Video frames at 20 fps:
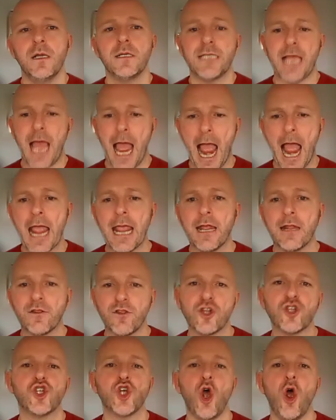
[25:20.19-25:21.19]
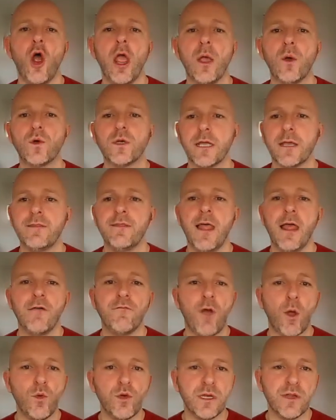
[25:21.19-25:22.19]
to aid the child in
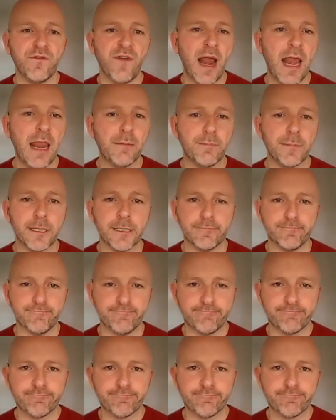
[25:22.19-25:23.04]
their own development.